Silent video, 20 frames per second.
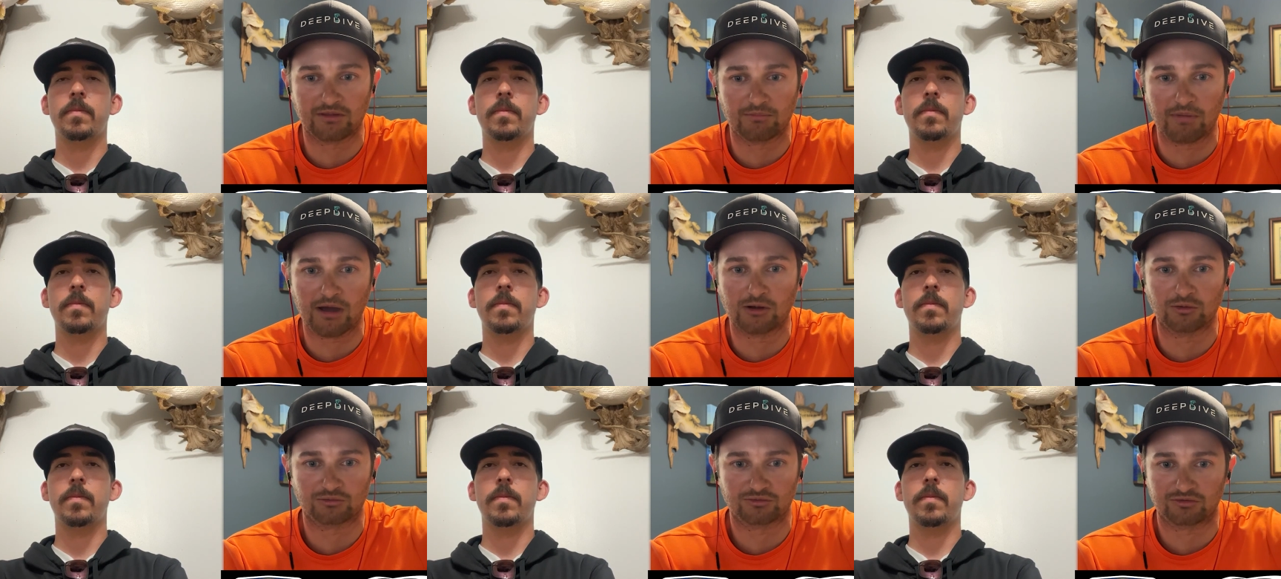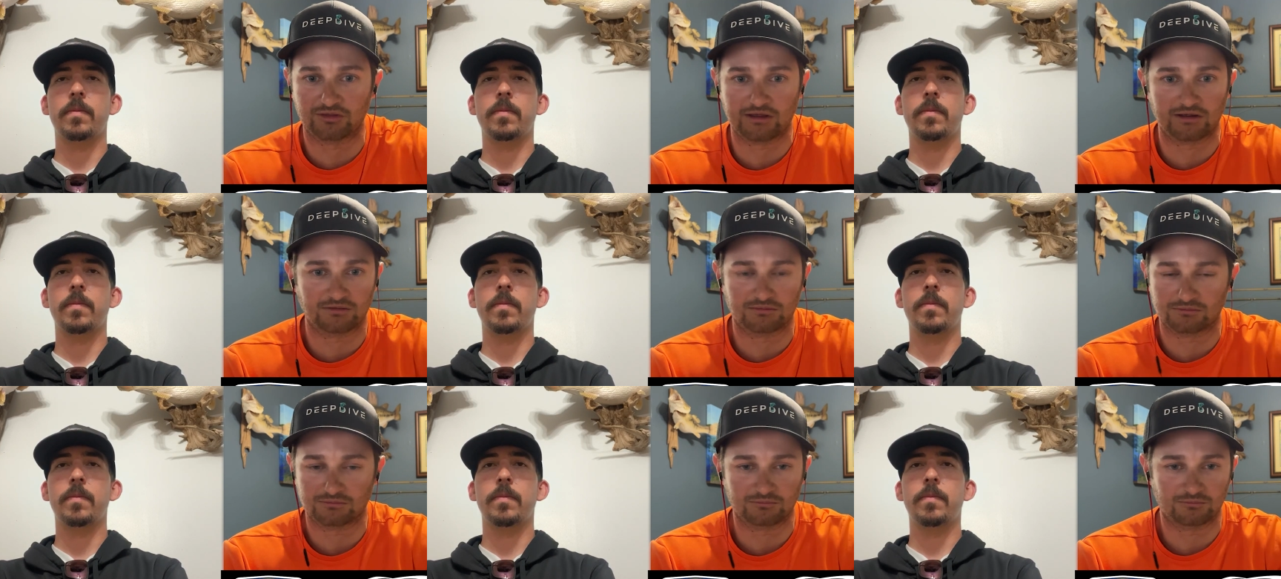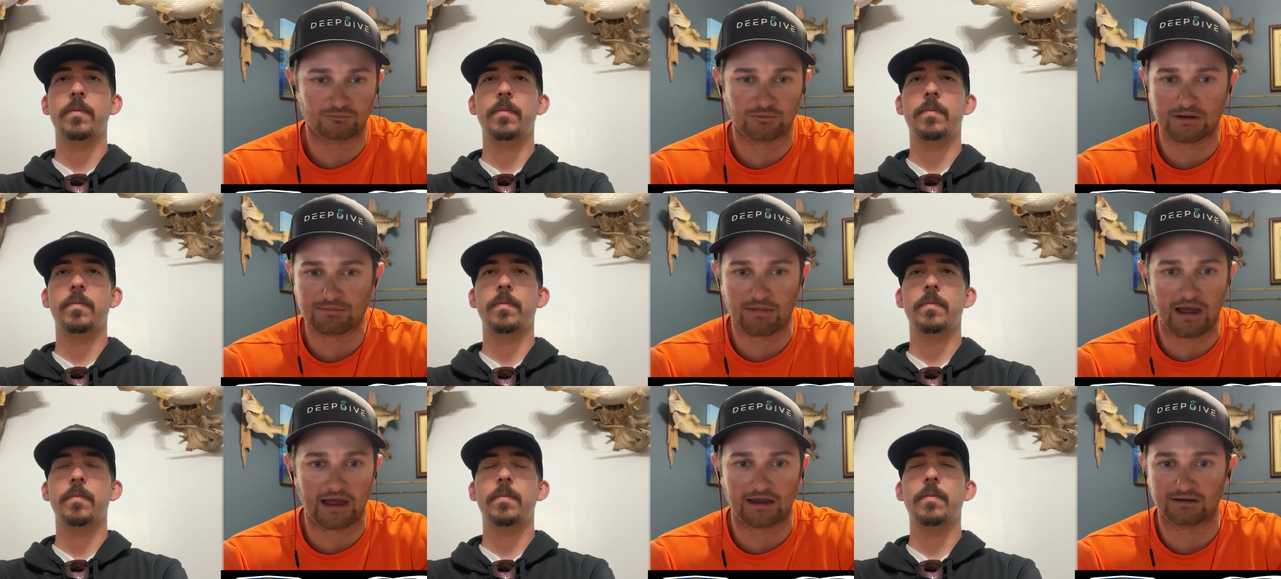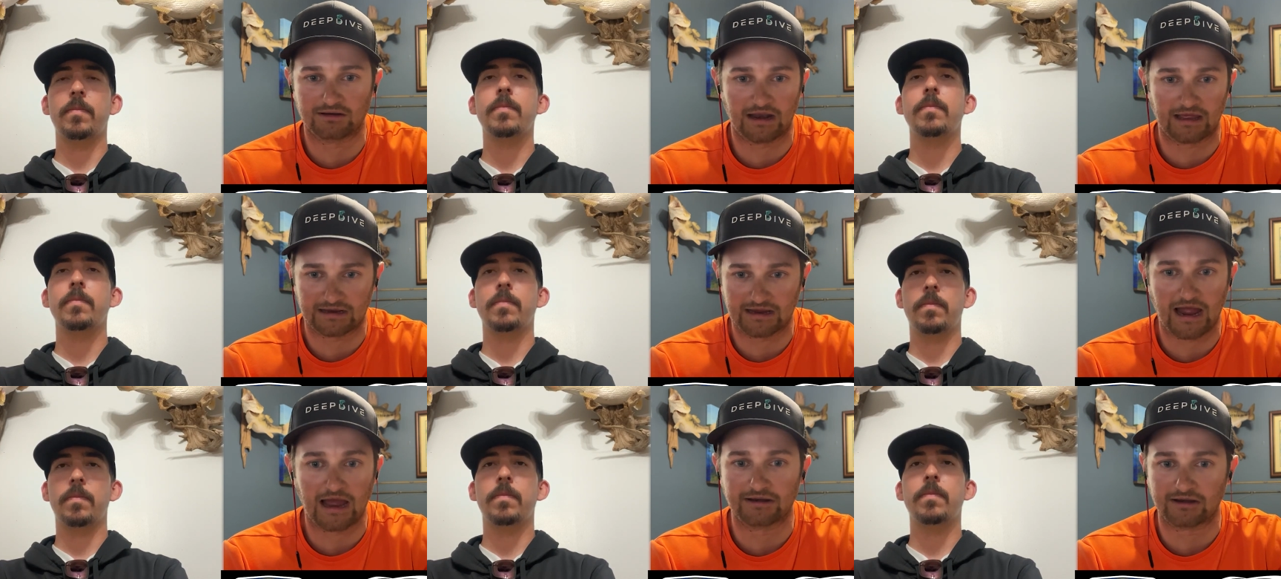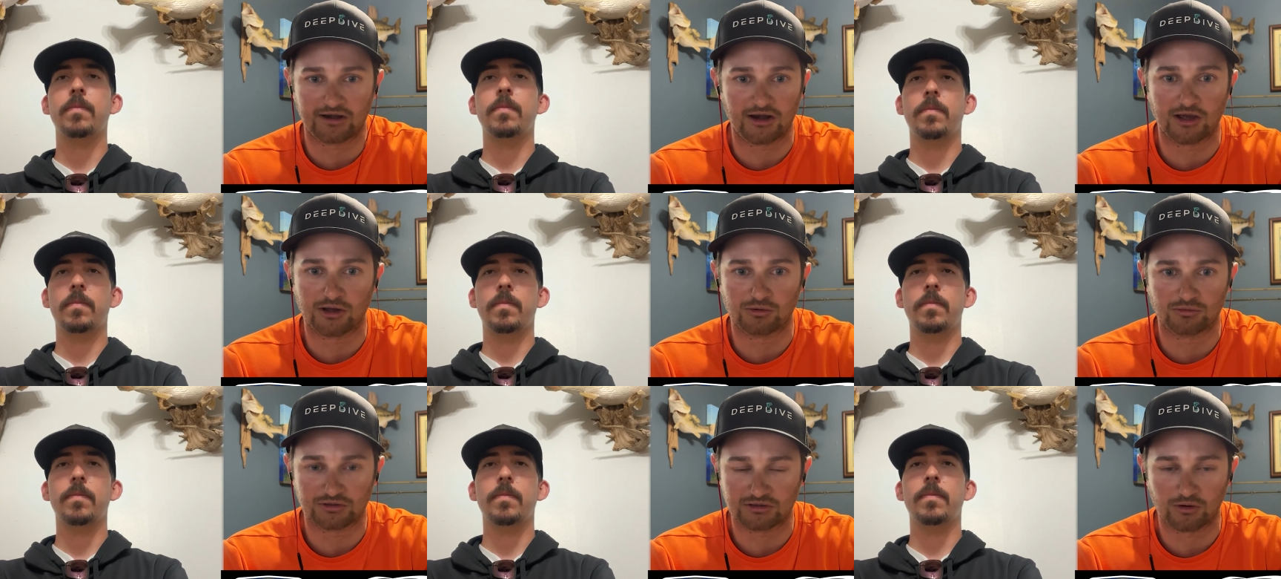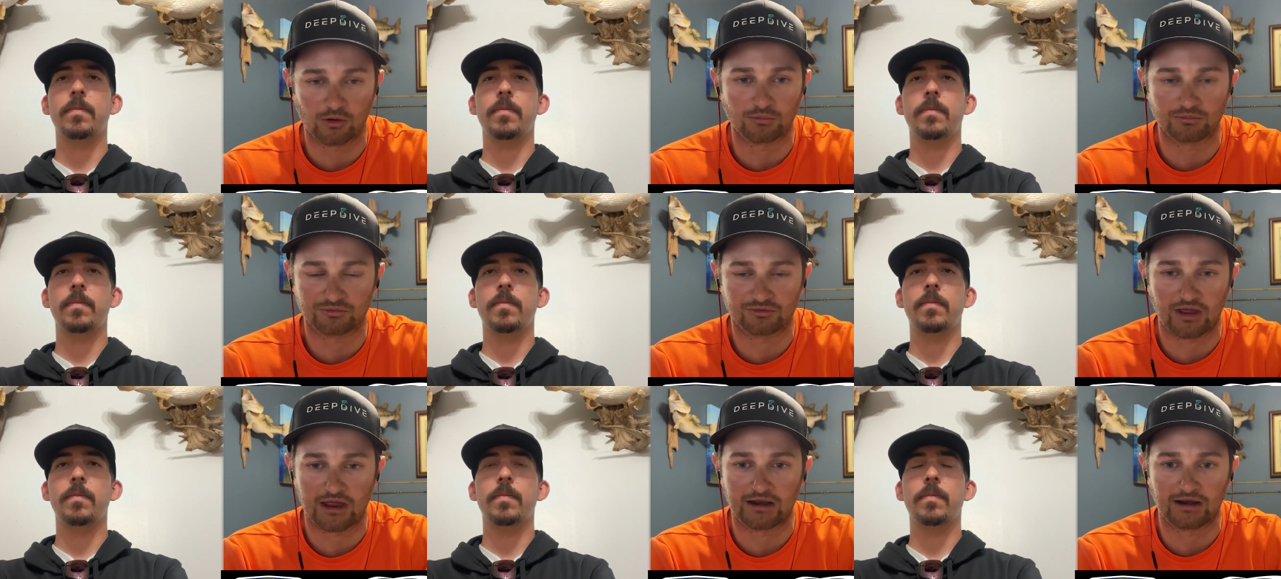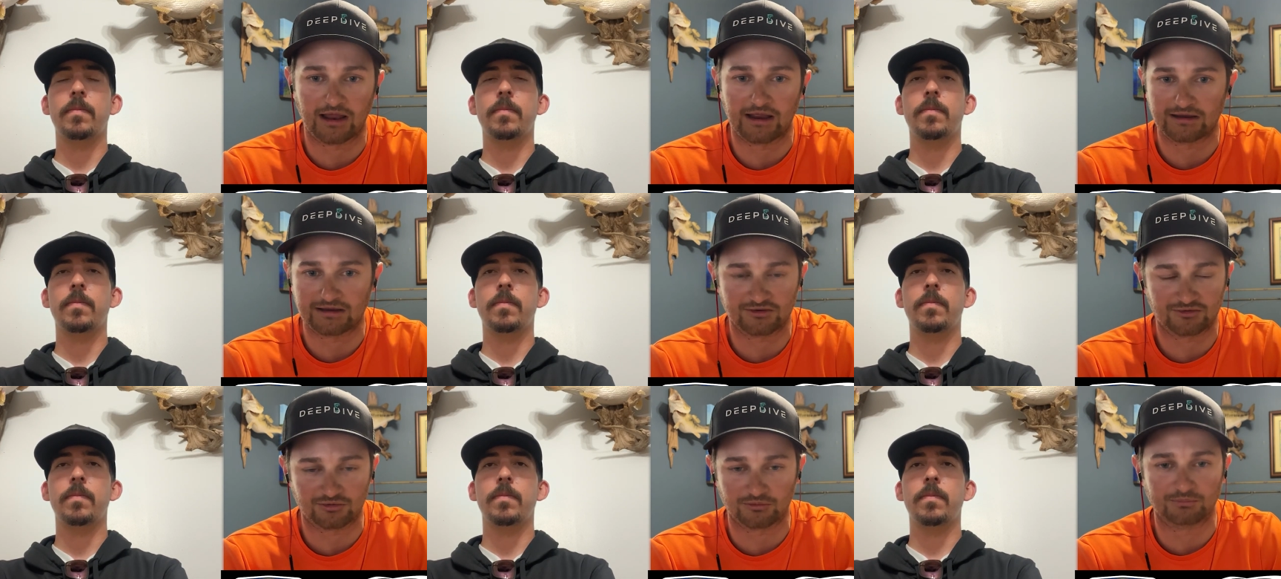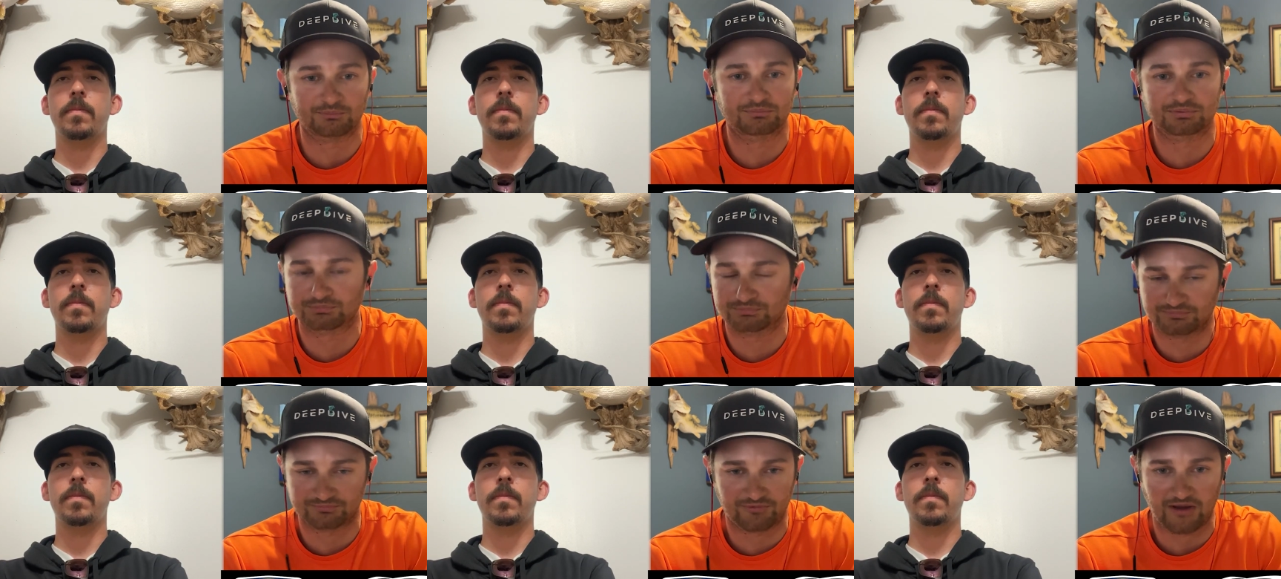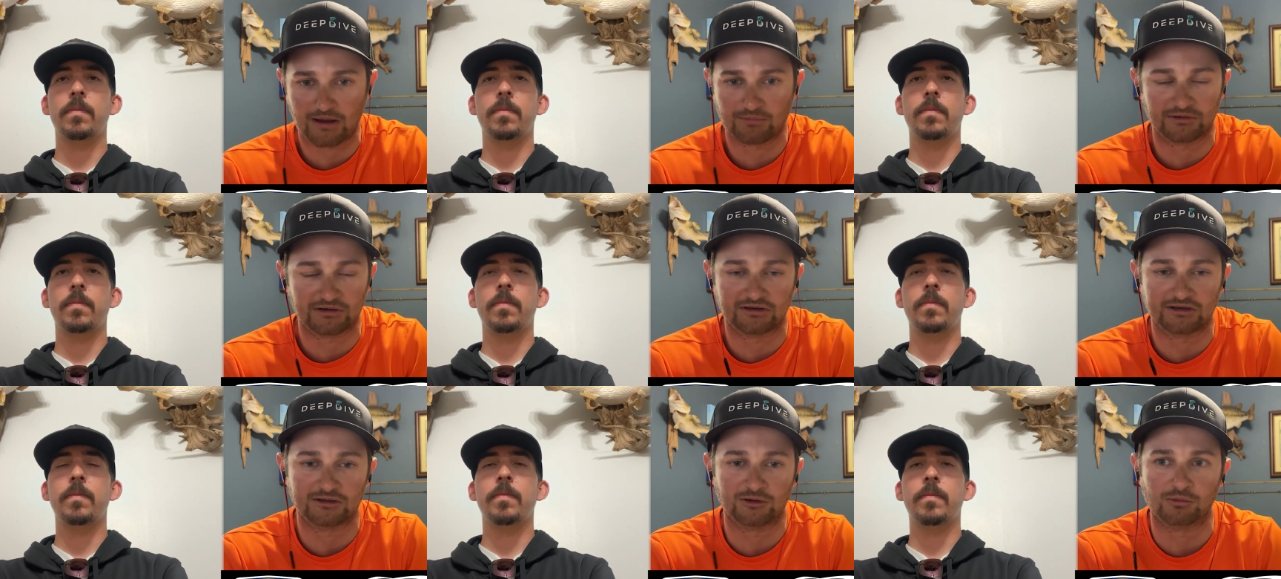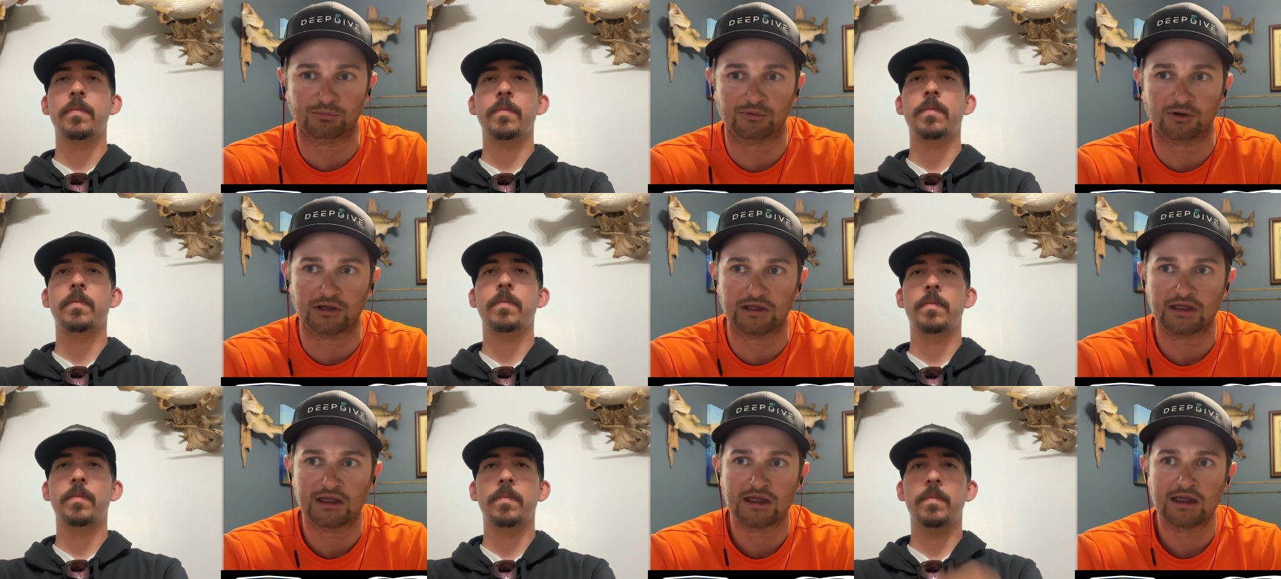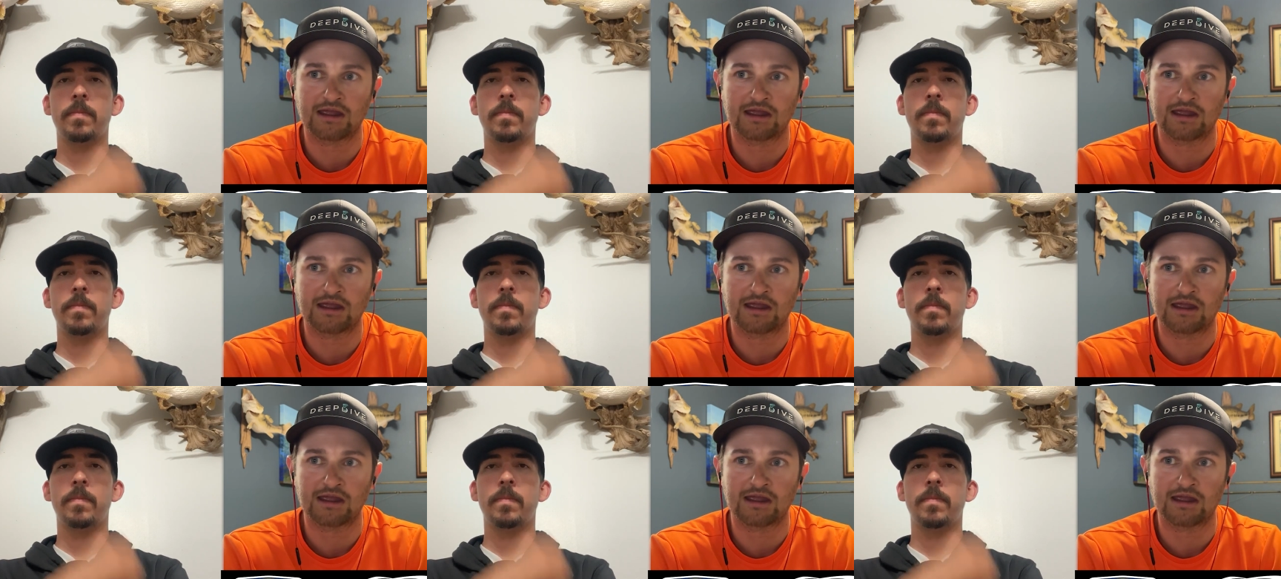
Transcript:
Speaker 1: the boats that we might like kind of know. You know what I'm saying? Like it's a family deal. But